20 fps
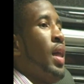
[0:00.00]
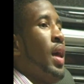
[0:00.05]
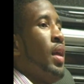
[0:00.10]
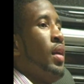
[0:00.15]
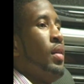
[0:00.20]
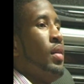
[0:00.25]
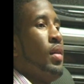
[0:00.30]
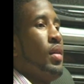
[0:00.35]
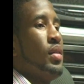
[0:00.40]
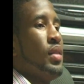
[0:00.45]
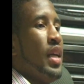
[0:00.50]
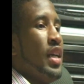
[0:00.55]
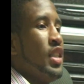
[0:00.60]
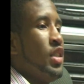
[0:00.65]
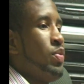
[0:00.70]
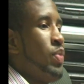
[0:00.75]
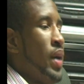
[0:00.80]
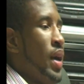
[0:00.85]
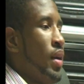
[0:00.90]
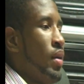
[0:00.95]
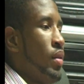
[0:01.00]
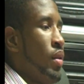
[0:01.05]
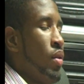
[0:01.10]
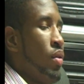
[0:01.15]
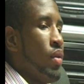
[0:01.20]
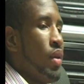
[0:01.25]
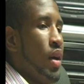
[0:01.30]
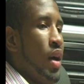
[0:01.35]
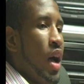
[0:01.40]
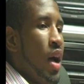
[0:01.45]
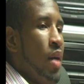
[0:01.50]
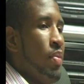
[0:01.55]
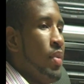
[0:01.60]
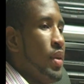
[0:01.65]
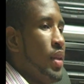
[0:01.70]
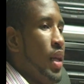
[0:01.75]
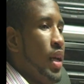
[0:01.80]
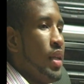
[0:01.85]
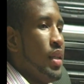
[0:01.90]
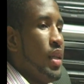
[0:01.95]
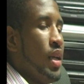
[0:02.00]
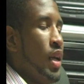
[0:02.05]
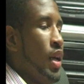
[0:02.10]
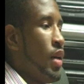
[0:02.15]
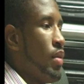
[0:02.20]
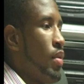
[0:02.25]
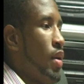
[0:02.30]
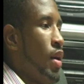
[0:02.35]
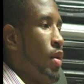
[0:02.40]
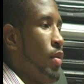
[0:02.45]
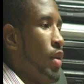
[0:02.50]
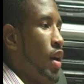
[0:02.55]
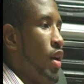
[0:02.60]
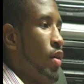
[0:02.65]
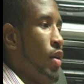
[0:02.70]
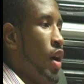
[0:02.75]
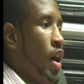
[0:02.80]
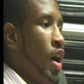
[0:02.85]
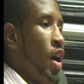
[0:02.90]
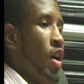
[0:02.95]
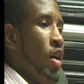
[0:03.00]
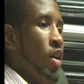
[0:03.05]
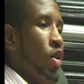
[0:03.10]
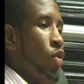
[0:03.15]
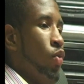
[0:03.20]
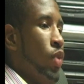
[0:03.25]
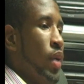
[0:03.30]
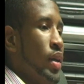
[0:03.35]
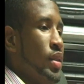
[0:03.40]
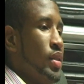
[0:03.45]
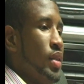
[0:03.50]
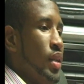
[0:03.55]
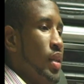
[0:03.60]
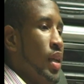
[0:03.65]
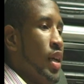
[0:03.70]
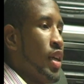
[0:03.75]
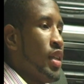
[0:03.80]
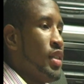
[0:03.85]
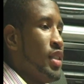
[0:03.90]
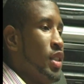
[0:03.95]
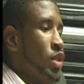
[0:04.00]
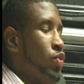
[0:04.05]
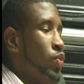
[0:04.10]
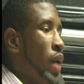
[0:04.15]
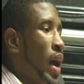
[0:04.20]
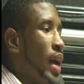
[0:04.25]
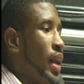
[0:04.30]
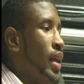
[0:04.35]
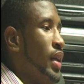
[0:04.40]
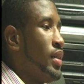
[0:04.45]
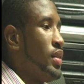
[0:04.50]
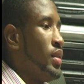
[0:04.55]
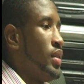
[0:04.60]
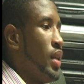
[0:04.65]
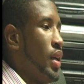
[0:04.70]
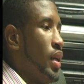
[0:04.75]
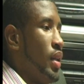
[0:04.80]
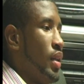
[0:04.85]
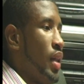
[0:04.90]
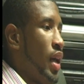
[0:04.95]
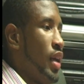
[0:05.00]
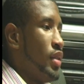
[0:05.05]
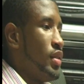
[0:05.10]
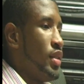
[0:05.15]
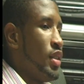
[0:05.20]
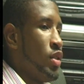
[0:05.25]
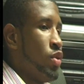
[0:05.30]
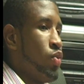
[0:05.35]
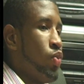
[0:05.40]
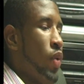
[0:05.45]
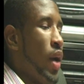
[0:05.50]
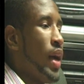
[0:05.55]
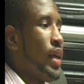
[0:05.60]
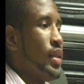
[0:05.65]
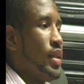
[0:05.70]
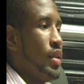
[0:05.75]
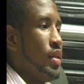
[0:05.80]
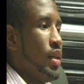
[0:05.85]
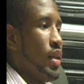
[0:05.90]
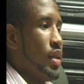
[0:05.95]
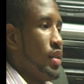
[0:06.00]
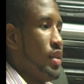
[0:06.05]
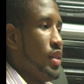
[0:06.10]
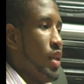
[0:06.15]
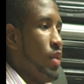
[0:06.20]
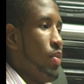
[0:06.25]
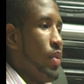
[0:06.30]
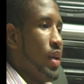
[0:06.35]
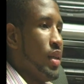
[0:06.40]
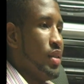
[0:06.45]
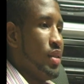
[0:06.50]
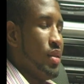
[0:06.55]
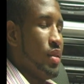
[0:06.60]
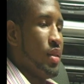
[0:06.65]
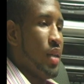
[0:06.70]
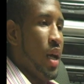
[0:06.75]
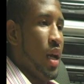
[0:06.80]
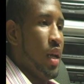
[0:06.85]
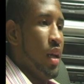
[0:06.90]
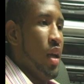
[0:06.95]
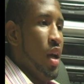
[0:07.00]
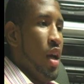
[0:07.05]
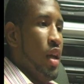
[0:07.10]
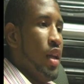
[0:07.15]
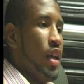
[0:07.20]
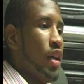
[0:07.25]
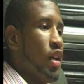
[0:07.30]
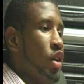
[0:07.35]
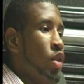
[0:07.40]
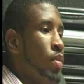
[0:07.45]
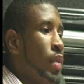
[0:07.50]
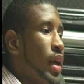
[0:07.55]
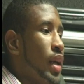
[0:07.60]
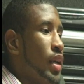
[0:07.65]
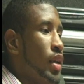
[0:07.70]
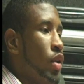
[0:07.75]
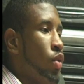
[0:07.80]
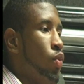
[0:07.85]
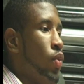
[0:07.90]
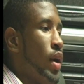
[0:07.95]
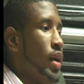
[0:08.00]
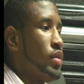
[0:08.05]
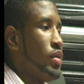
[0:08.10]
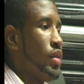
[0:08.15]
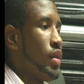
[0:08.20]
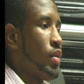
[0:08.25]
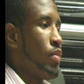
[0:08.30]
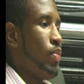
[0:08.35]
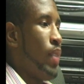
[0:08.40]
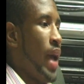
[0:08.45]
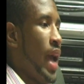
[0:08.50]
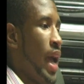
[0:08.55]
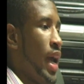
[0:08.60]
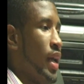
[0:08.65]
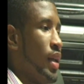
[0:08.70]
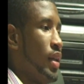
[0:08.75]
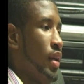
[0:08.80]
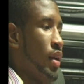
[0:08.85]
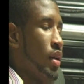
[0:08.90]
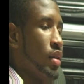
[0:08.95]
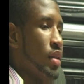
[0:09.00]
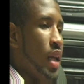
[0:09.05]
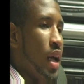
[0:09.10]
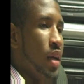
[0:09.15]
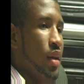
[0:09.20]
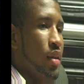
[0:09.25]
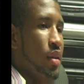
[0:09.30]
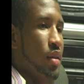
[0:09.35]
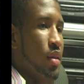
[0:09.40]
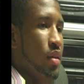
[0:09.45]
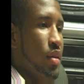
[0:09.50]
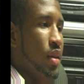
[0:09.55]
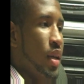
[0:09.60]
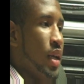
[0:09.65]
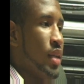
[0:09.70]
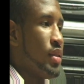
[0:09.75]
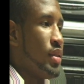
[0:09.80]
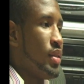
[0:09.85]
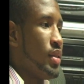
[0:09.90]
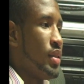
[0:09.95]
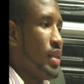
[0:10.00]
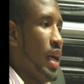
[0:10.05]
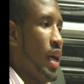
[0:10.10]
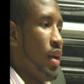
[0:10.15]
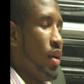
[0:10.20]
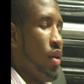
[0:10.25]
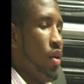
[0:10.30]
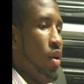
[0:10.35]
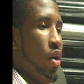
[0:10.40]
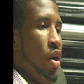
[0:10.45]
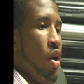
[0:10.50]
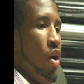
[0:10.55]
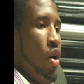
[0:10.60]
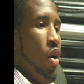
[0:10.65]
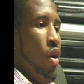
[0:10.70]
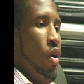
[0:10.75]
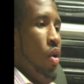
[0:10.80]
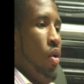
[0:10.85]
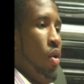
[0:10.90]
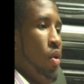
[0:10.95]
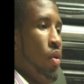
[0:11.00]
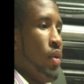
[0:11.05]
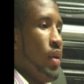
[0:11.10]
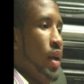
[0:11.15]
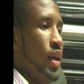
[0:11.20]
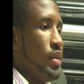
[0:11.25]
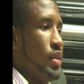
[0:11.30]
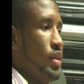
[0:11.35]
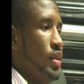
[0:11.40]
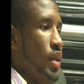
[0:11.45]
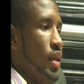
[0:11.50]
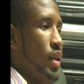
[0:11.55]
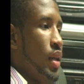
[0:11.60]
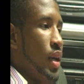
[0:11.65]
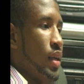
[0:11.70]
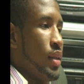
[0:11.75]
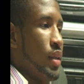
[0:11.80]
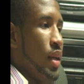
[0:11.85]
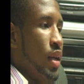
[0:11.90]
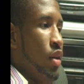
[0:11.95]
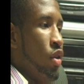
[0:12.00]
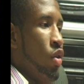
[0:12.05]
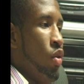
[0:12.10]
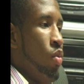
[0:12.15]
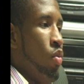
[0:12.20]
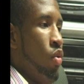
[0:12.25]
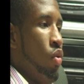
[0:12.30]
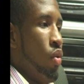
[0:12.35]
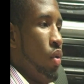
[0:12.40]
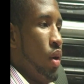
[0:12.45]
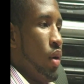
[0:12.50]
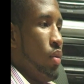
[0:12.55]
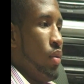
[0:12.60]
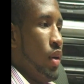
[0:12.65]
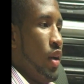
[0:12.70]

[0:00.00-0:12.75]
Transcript: lot of niggas like Spider-Loke, I be like, damn, I wish a nigga just write his shit. Like, just write the nigga shit, because it's like, nigga, you making the West look bad, nigga. Like, niggas is not on that shit like that no more, or